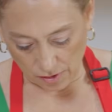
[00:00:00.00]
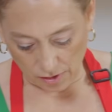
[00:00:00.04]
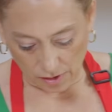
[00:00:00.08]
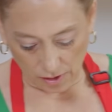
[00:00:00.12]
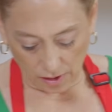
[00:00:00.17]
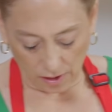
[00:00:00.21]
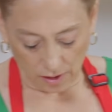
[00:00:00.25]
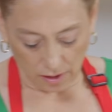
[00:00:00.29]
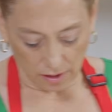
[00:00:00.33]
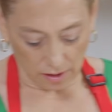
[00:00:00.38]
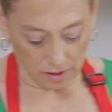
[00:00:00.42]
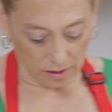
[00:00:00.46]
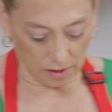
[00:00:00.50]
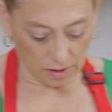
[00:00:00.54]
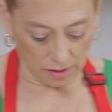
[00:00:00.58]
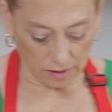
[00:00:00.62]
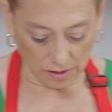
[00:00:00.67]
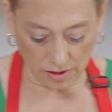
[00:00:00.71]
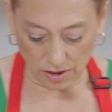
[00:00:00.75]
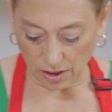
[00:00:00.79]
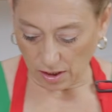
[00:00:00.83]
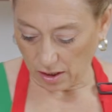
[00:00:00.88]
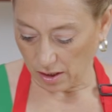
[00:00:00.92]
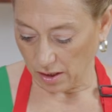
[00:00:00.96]

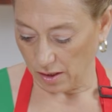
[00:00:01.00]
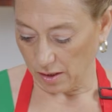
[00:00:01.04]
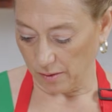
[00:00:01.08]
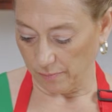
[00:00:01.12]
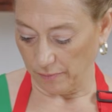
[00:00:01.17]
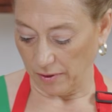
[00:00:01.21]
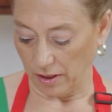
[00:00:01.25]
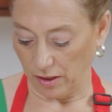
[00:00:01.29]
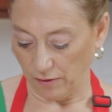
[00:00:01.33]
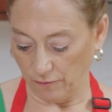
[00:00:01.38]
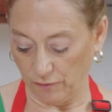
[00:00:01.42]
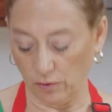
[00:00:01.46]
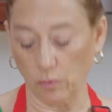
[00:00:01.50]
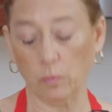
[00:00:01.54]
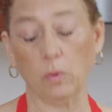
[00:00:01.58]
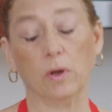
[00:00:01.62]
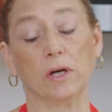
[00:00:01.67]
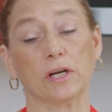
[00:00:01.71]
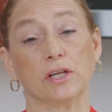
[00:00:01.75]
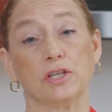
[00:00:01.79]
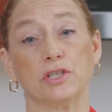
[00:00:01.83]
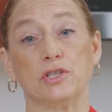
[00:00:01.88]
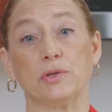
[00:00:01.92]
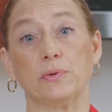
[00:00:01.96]
And if you
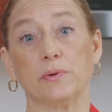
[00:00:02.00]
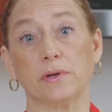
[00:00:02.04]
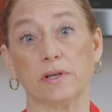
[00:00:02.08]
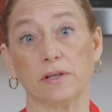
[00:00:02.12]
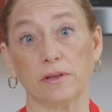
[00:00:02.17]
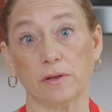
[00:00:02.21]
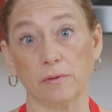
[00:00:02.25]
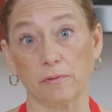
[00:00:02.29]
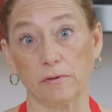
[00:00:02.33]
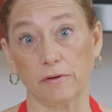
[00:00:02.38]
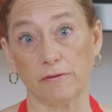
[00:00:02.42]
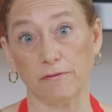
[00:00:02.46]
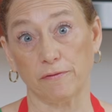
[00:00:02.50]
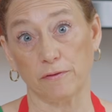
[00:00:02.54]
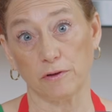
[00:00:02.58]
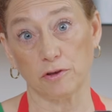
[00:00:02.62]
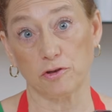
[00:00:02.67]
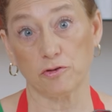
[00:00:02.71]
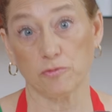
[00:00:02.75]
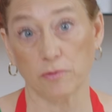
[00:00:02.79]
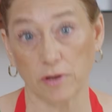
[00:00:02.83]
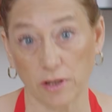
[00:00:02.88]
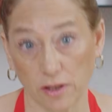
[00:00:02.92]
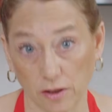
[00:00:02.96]
want to do it in the
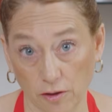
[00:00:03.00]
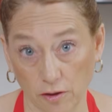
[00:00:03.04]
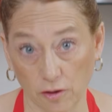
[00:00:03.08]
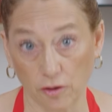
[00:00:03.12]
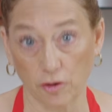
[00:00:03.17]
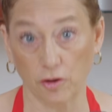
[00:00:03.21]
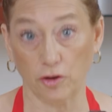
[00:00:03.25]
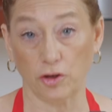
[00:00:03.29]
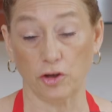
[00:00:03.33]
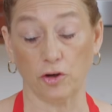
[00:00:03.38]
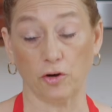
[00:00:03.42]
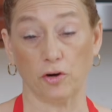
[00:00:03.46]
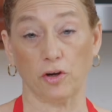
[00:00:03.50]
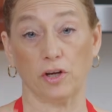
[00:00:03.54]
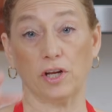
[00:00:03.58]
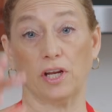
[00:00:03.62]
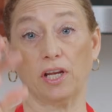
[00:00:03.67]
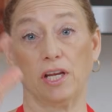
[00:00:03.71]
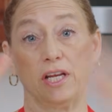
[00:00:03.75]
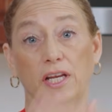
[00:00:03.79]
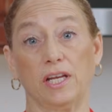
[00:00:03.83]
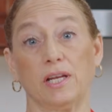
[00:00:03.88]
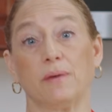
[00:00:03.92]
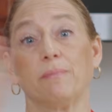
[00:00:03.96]
refrigerator, you're going to
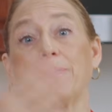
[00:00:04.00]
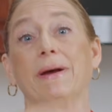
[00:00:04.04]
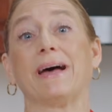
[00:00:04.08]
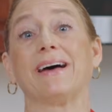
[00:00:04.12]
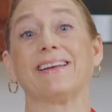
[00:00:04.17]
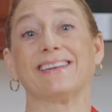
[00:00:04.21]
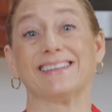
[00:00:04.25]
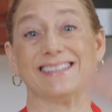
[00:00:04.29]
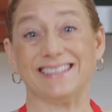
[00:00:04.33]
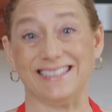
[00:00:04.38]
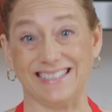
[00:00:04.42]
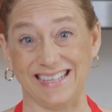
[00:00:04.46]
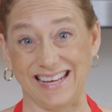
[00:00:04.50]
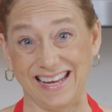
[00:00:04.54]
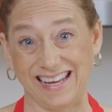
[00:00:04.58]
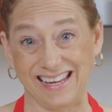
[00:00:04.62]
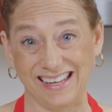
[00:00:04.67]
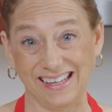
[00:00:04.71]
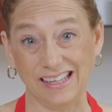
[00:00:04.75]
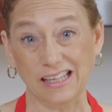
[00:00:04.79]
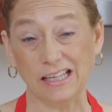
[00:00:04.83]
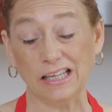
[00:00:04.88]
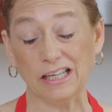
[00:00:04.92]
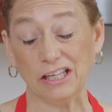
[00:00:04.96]
need about a
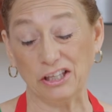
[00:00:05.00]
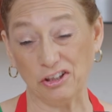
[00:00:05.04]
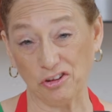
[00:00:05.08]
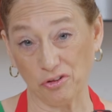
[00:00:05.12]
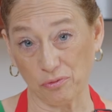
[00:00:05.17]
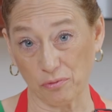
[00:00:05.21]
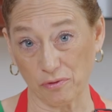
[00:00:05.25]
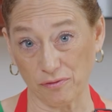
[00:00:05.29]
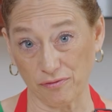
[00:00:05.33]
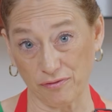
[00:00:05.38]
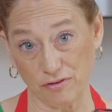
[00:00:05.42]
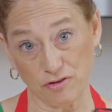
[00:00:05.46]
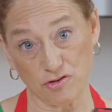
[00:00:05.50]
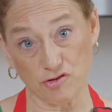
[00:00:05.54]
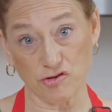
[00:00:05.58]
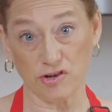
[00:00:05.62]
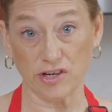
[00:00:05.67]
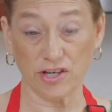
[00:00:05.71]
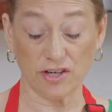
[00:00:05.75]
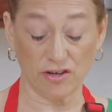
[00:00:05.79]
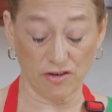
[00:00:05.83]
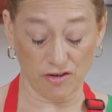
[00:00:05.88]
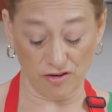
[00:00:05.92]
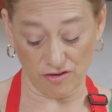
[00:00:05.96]
day in the
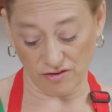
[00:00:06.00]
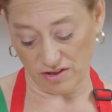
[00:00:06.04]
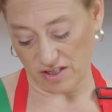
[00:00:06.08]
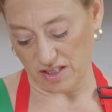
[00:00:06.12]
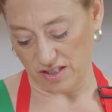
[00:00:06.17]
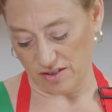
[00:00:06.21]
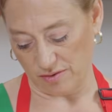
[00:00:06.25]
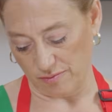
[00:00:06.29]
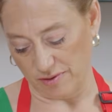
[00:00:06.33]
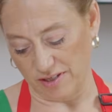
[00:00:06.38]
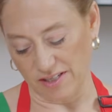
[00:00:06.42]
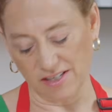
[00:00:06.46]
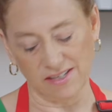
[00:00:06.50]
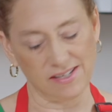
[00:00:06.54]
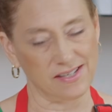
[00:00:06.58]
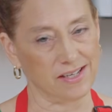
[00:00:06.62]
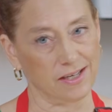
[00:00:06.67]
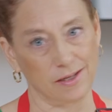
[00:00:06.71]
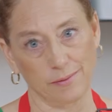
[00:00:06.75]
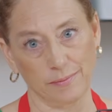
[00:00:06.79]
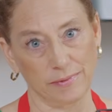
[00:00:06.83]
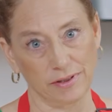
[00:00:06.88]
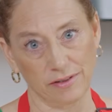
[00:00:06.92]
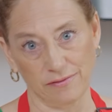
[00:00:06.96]
refrigerator. That's why I stick
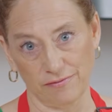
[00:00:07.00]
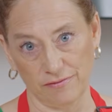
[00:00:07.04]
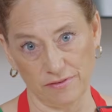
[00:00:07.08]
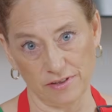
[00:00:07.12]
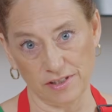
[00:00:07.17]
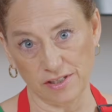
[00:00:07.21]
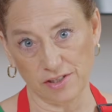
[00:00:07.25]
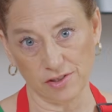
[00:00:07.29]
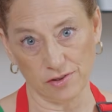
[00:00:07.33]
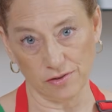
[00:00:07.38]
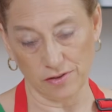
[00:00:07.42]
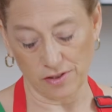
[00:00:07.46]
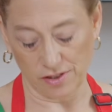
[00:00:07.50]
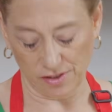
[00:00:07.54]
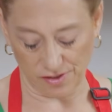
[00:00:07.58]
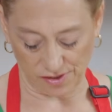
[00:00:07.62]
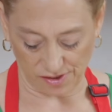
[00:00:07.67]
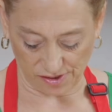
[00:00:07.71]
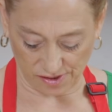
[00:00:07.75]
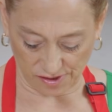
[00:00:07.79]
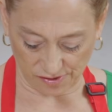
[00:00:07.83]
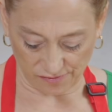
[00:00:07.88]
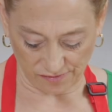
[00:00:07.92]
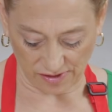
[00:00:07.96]
them in the freezer, because
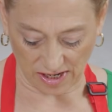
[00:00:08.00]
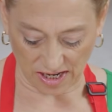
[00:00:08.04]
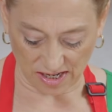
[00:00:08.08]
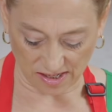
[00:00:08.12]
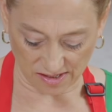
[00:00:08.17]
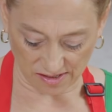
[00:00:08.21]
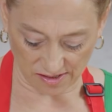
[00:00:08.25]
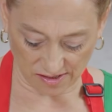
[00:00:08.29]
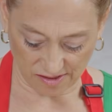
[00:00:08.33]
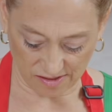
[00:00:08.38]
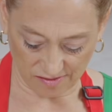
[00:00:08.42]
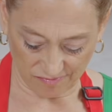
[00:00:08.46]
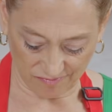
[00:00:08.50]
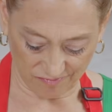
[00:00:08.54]
it's fast.